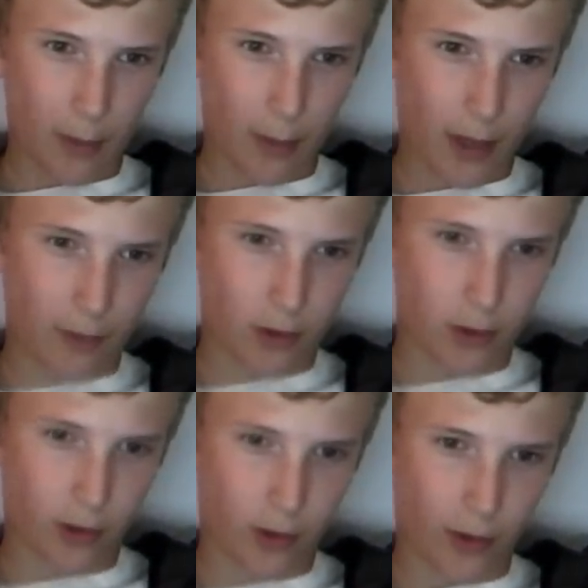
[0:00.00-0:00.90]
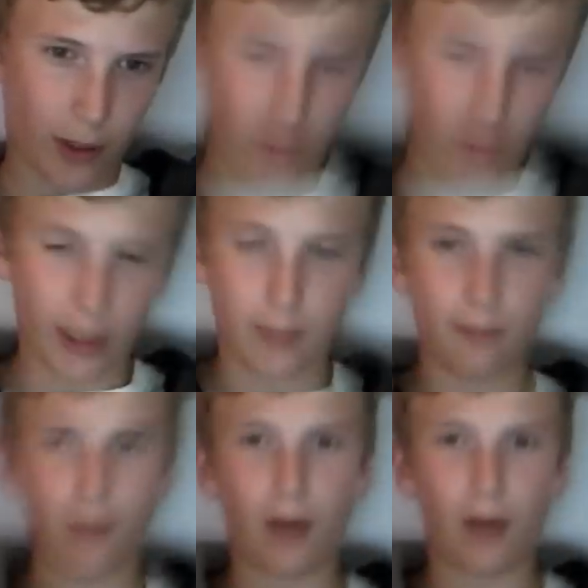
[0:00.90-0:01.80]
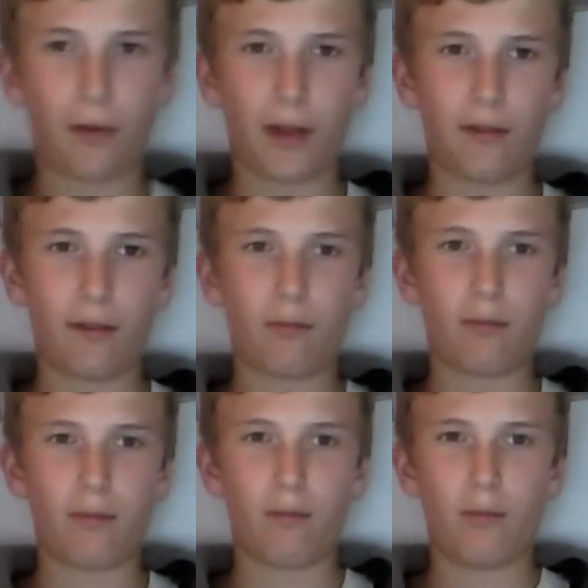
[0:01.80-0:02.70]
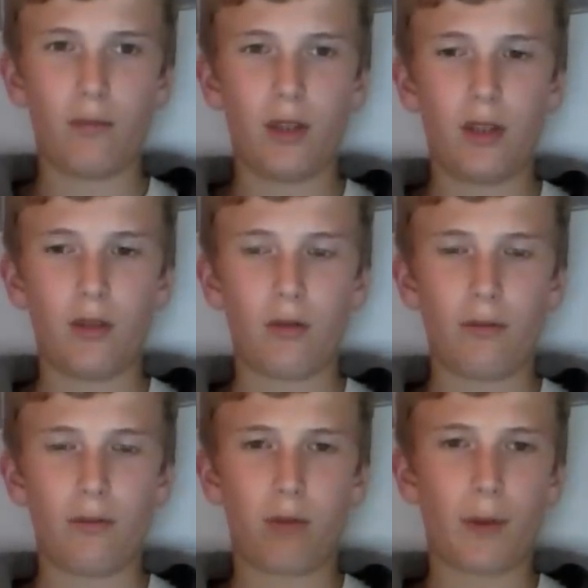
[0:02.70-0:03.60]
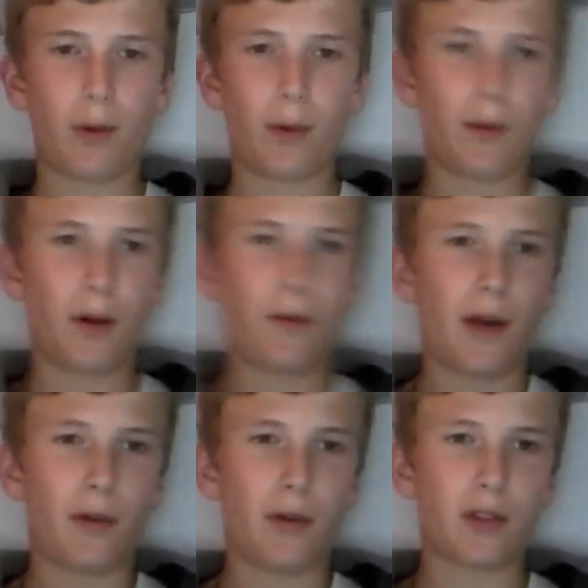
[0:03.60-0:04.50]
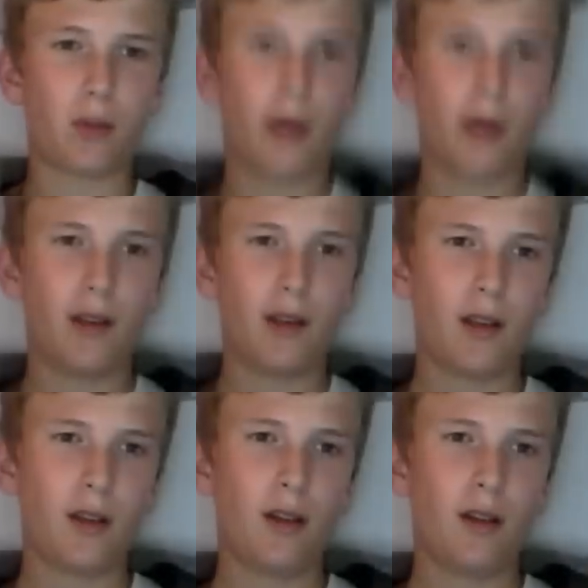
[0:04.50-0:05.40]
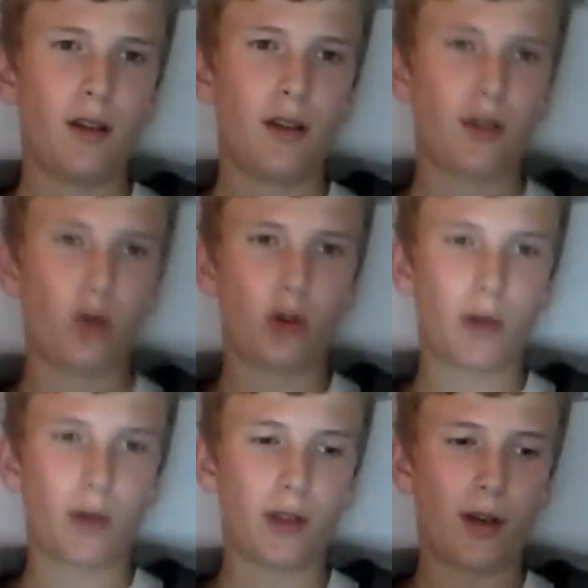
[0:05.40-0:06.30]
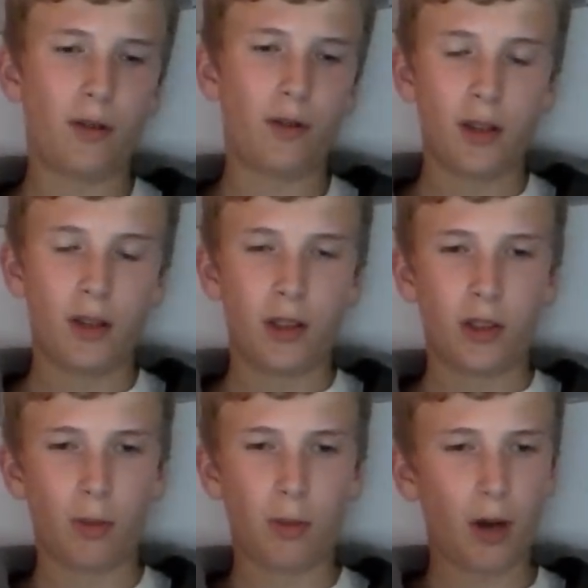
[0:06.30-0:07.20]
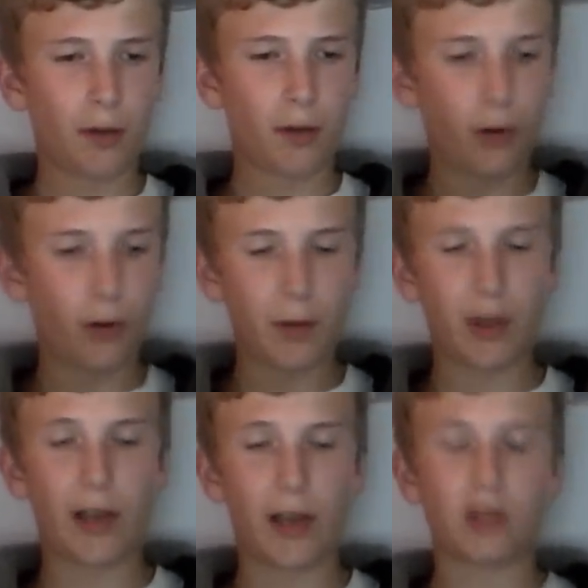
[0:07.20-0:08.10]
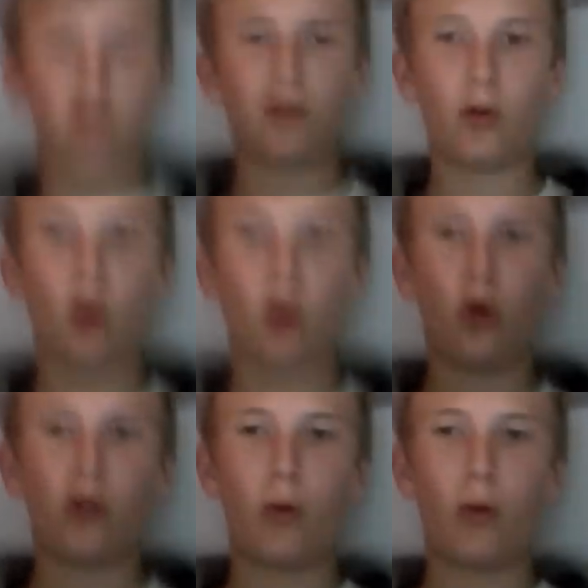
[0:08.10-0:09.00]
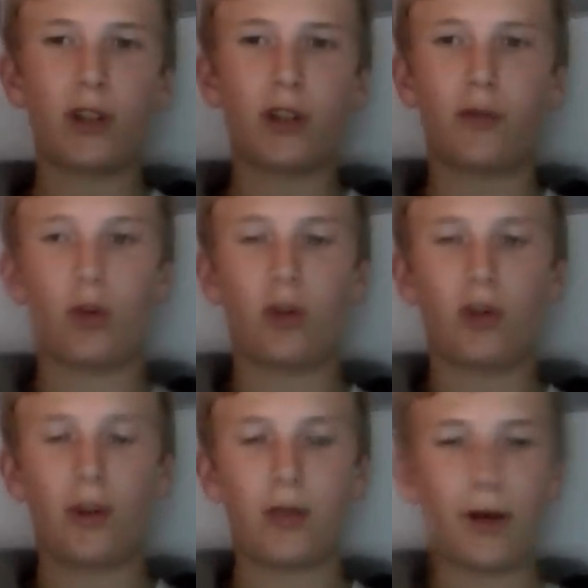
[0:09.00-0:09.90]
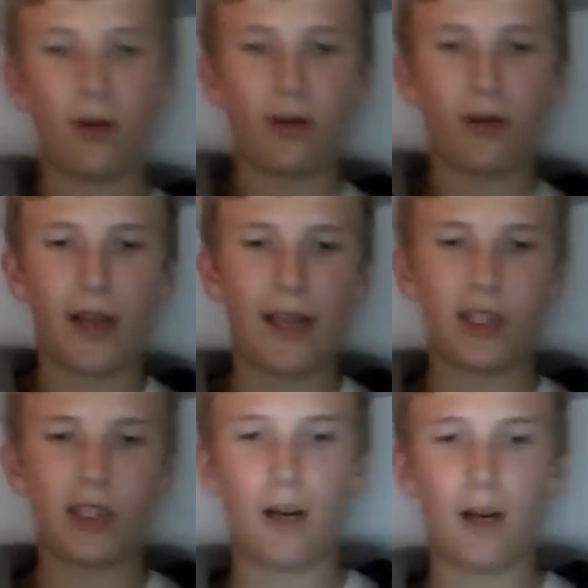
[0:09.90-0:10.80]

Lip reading: but Netherlands are a very good team, and I think probably one of my favourites to win the Euro 2012. So my three predictions for the winners of Euro 2012 is